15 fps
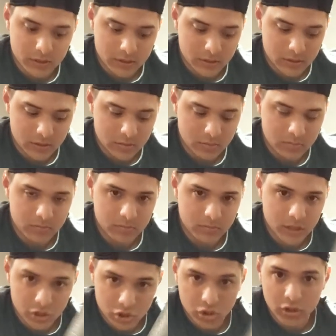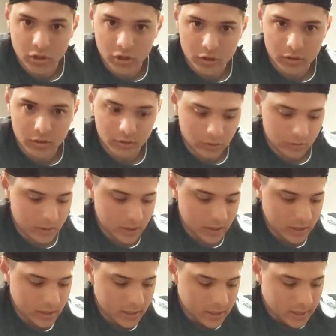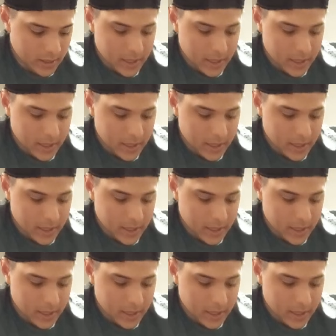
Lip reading: It should hurt a little bit.